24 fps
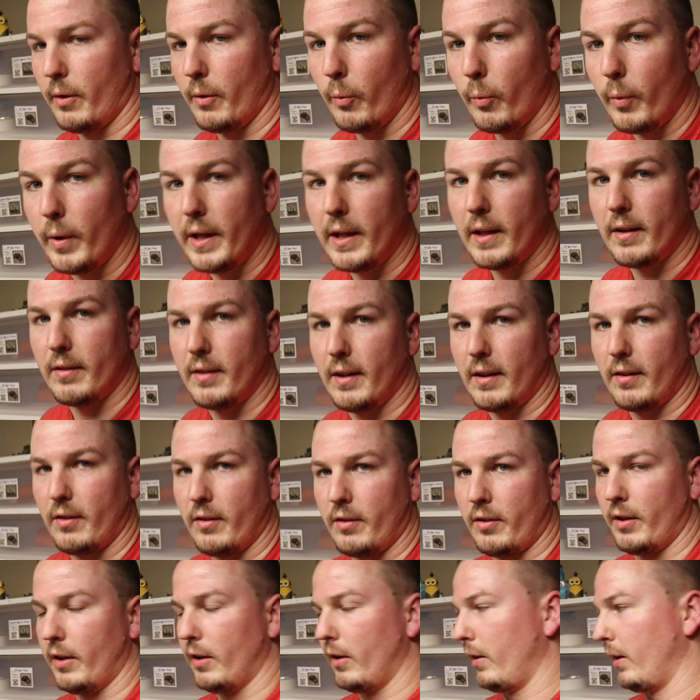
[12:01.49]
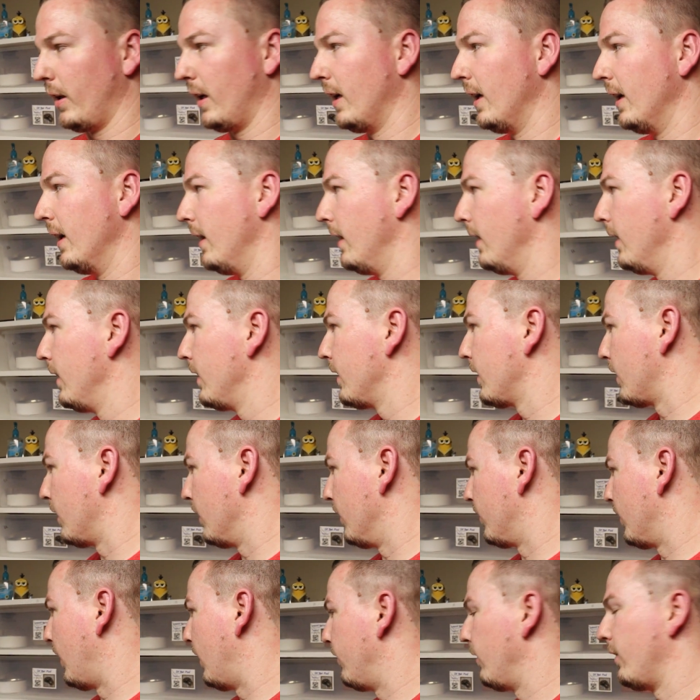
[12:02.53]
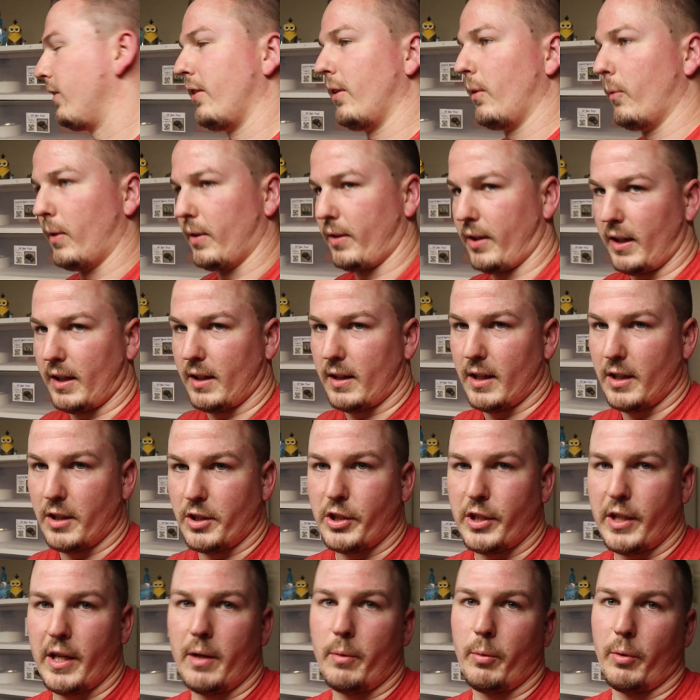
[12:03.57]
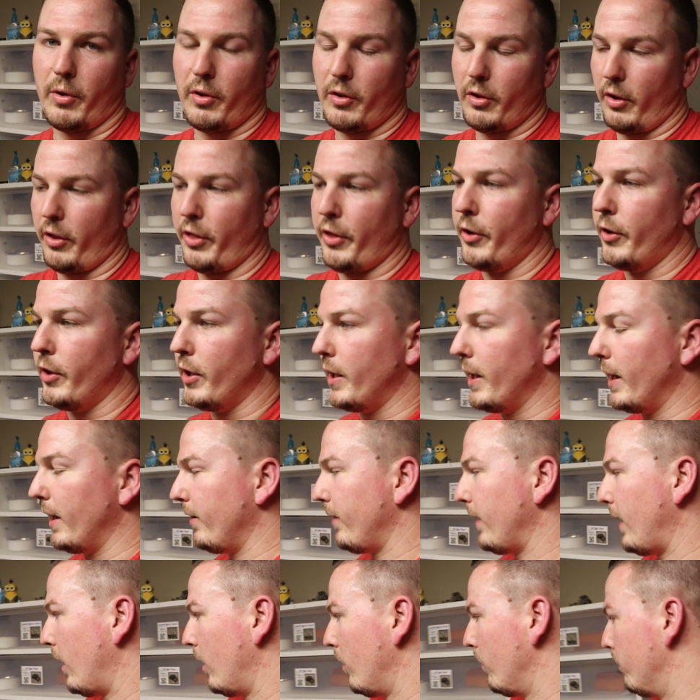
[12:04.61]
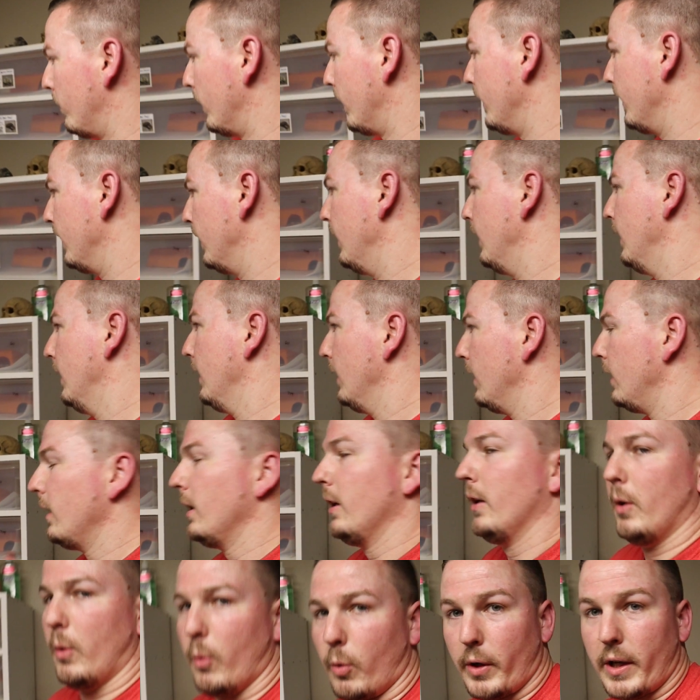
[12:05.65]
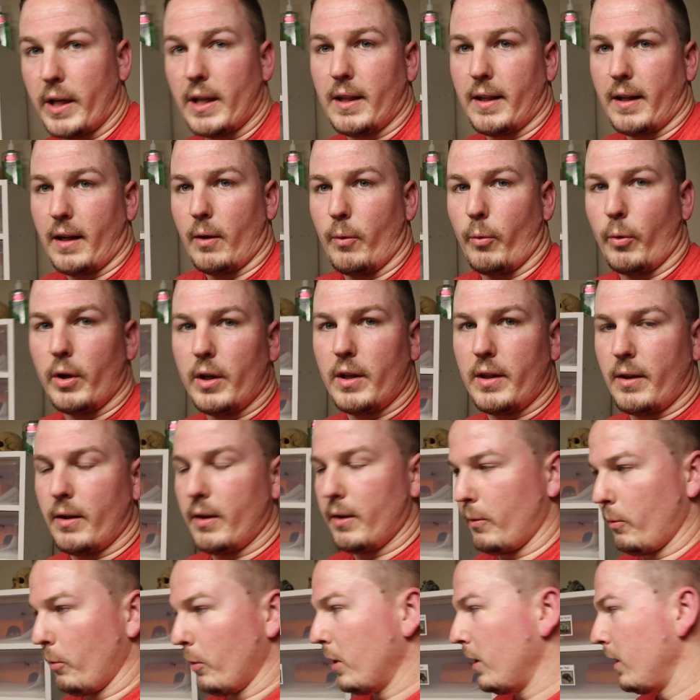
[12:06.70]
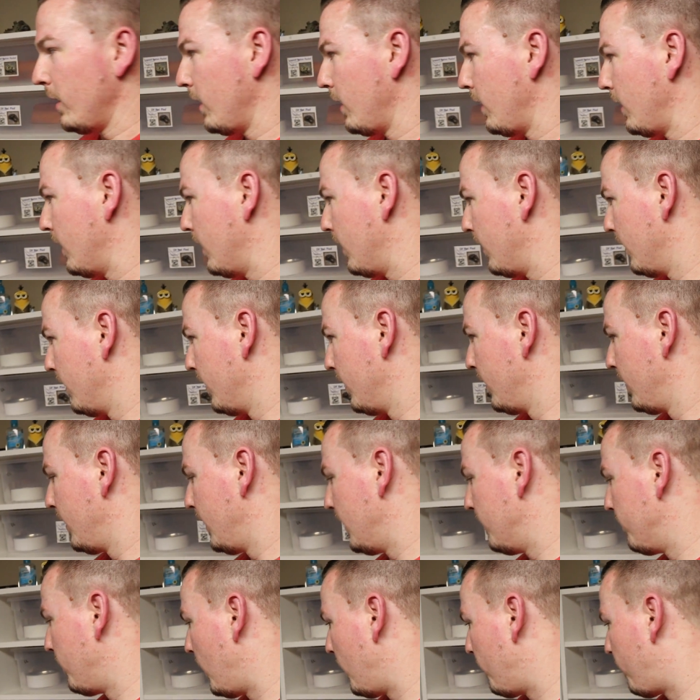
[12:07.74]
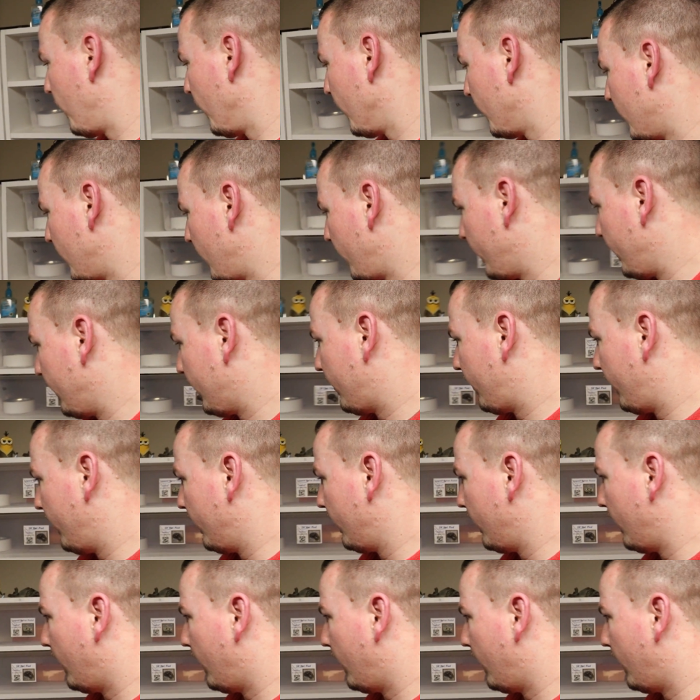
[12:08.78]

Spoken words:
weeks necessarily, because obviously once I get that shed, we're still 30 days out, but we're getting there. We're in the ballpark at least.